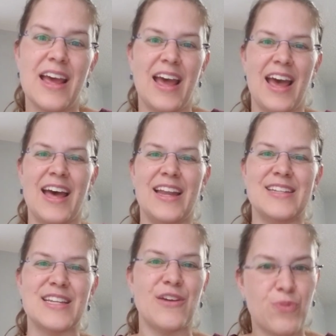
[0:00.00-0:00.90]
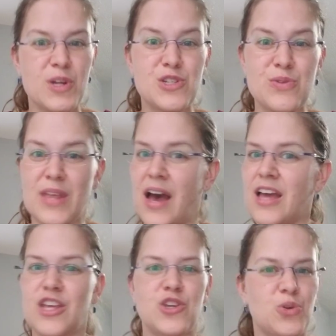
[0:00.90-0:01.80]
And if we do
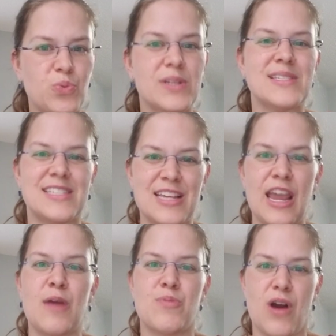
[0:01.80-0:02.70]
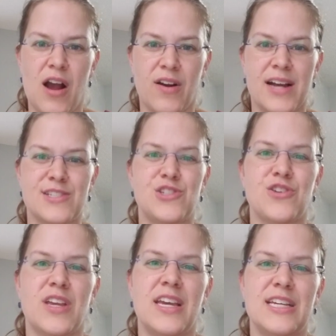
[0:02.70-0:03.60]
that, you will see progress.
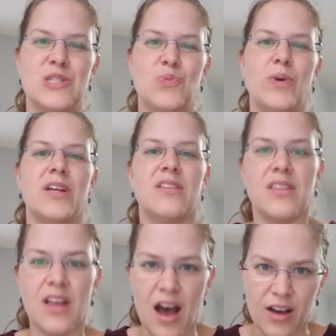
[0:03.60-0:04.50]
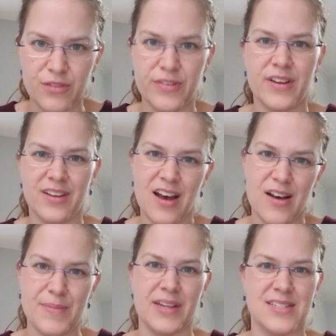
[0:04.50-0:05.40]
Your kids will love
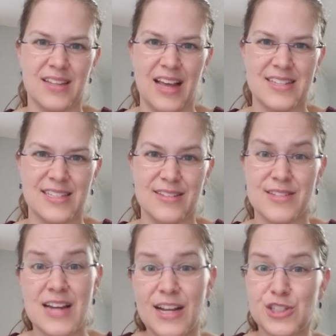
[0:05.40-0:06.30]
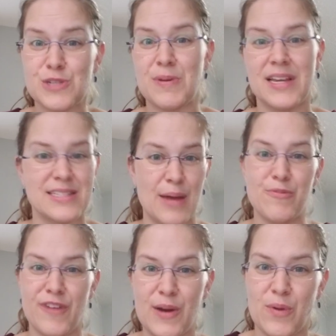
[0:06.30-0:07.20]
coming to lessons, not just because I'm
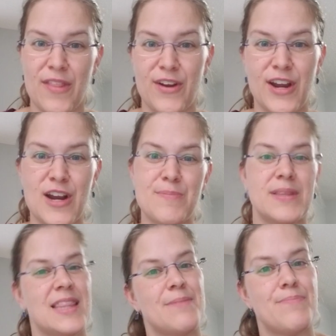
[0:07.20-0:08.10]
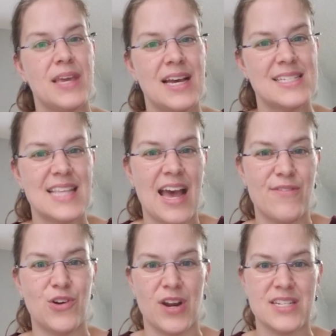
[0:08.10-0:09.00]
fun while they're here, but because they have
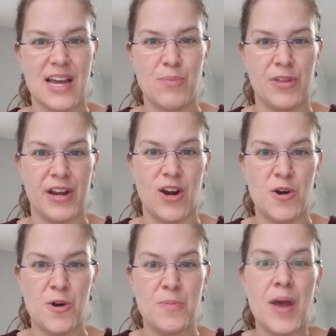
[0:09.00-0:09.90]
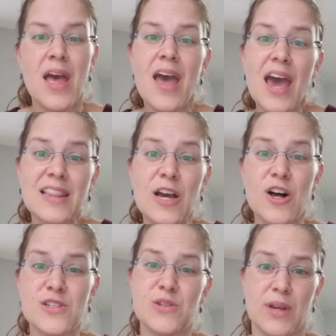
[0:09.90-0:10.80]
a great time while they're at home, and they
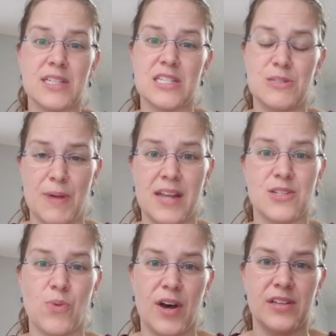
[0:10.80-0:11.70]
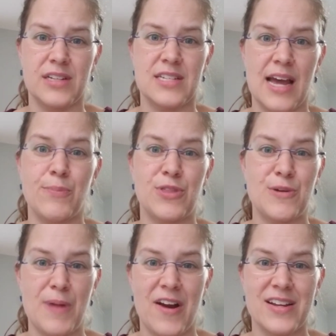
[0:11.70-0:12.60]
also get to spend quality time with their
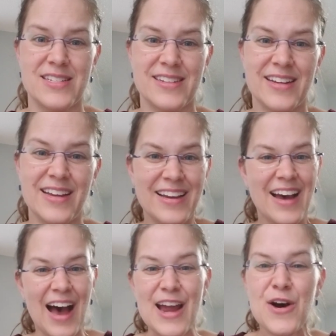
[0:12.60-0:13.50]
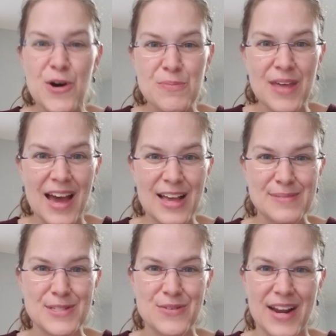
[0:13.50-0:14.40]
parent. I hope that
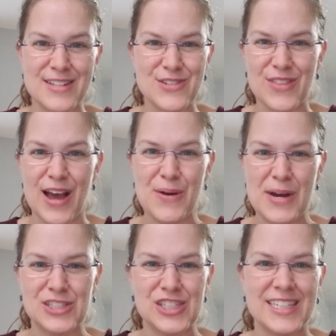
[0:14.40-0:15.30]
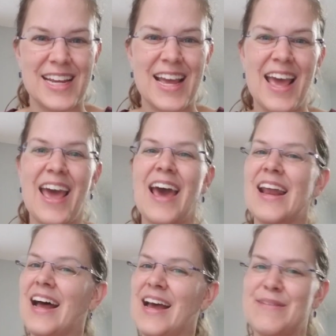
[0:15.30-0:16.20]
helps you answer that question, and
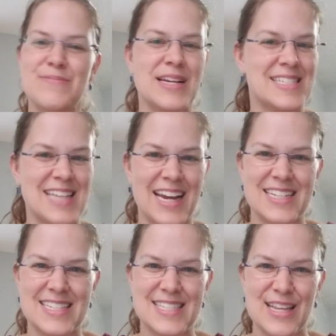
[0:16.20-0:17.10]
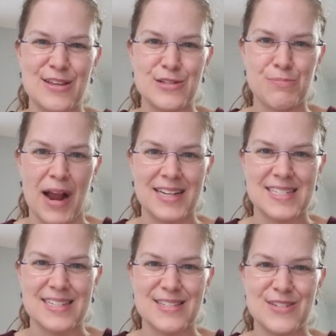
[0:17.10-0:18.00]
I'm excited to see those
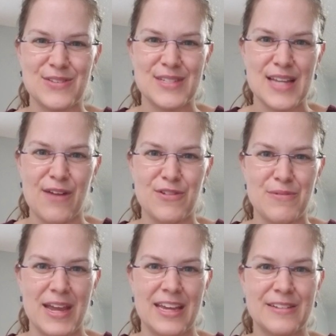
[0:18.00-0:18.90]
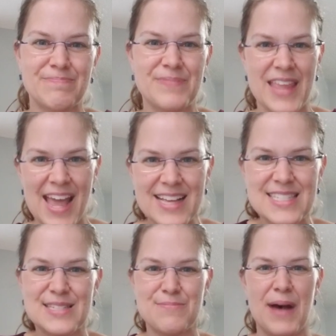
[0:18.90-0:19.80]
practicing students every week.
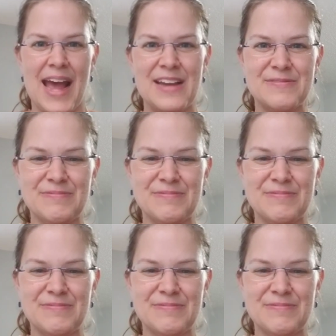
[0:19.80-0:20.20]
Thanks. Bye.